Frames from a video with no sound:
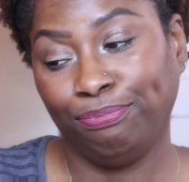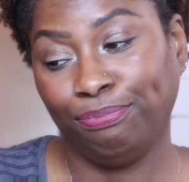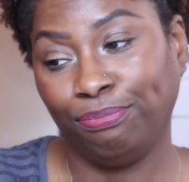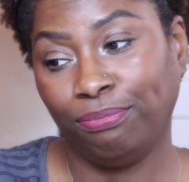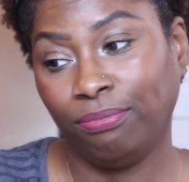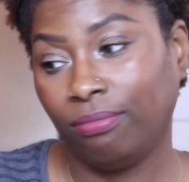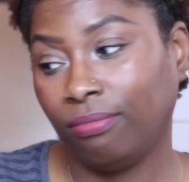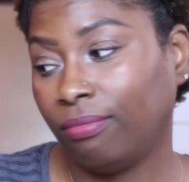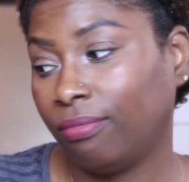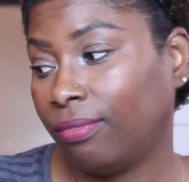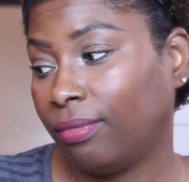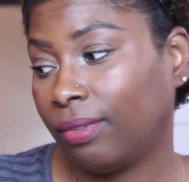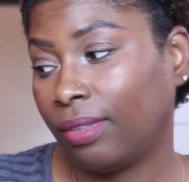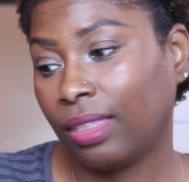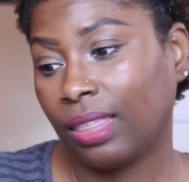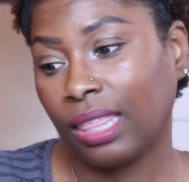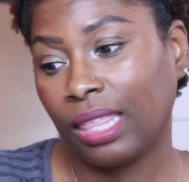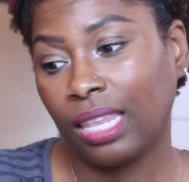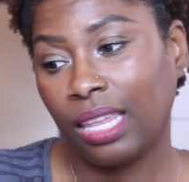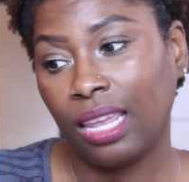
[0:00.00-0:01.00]

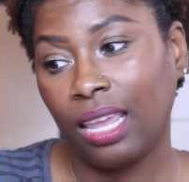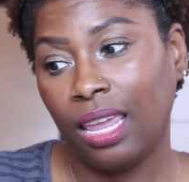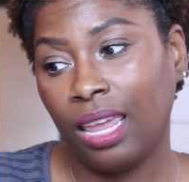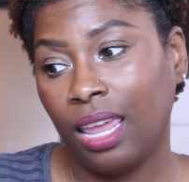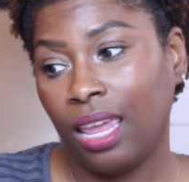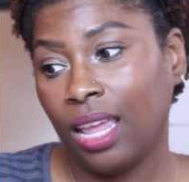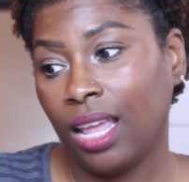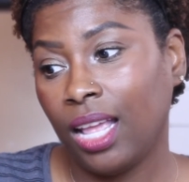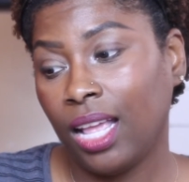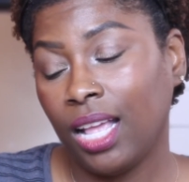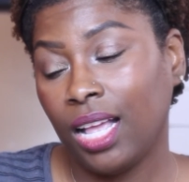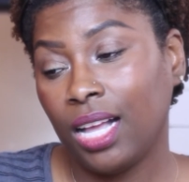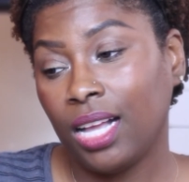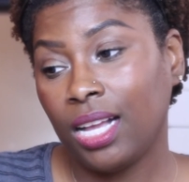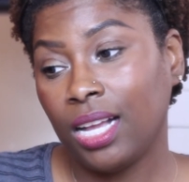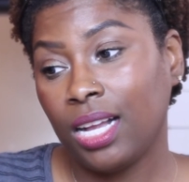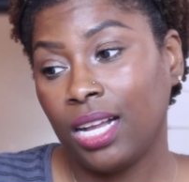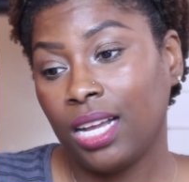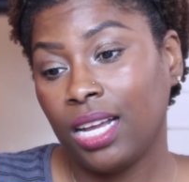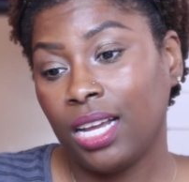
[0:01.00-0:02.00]

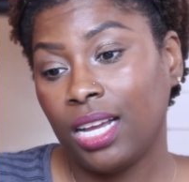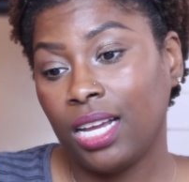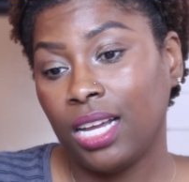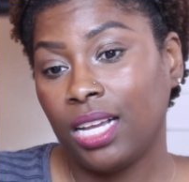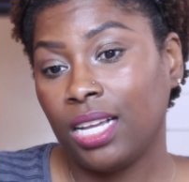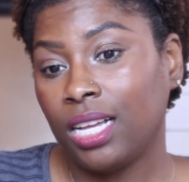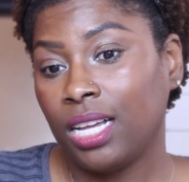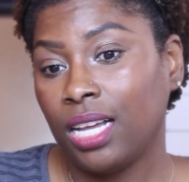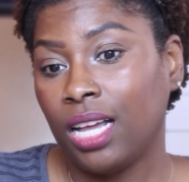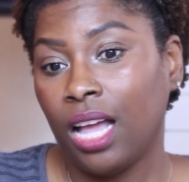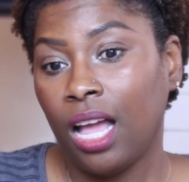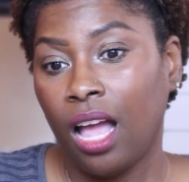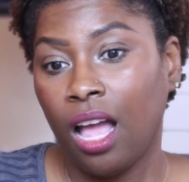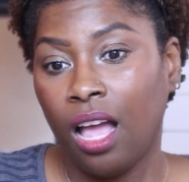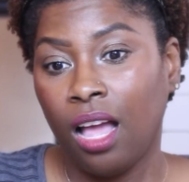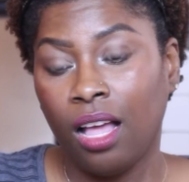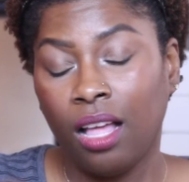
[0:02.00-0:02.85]
(silence)